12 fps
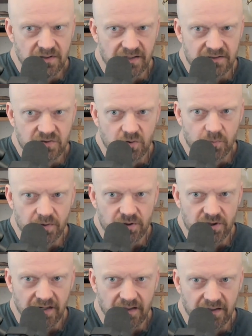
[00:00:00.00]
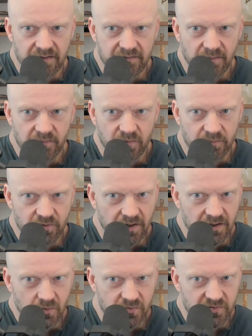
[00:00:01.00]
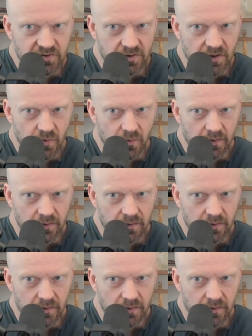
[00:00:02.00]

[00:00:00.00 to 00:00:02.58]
super chat last time. So I'm trying to go slower